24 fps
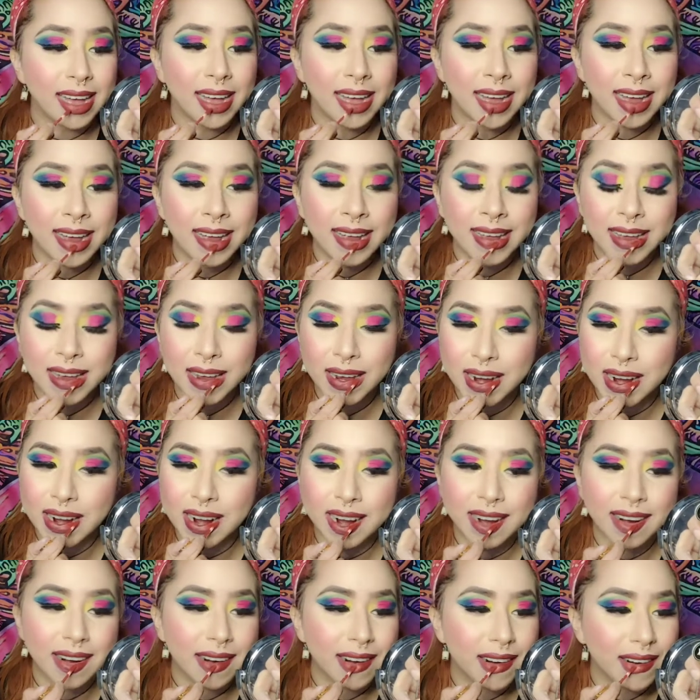I
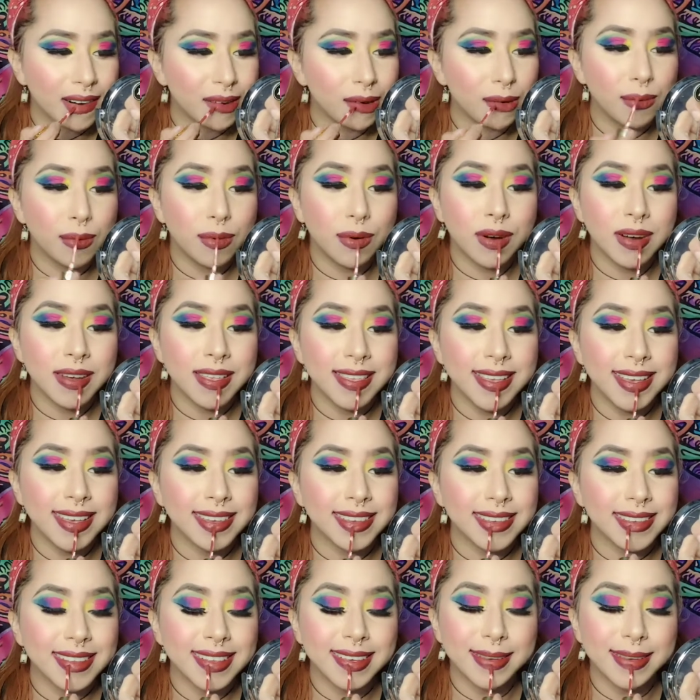wore this